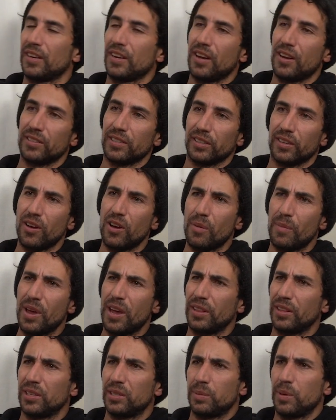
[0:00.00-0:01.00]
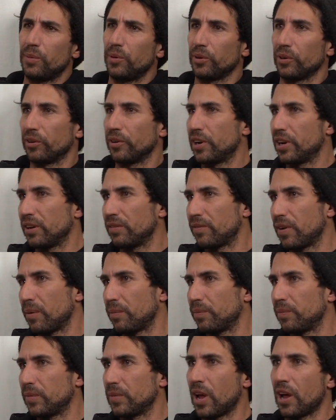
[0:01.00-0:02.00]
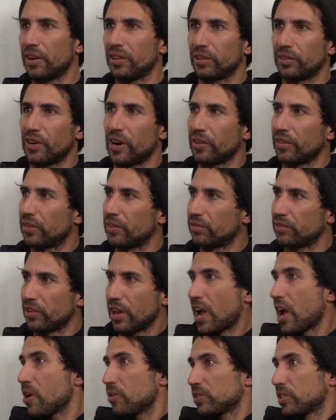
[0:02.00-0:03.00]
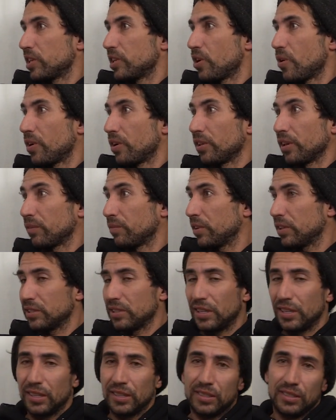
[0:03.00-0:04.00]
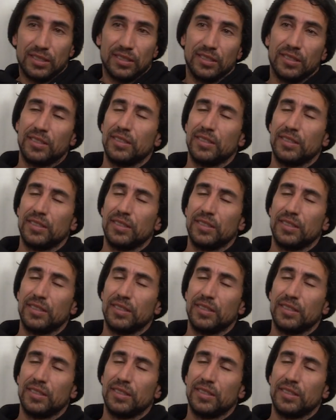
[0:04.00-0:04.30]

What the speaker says: I was like, oh man, these people are great. If I'm not around the house, they know how to fix things.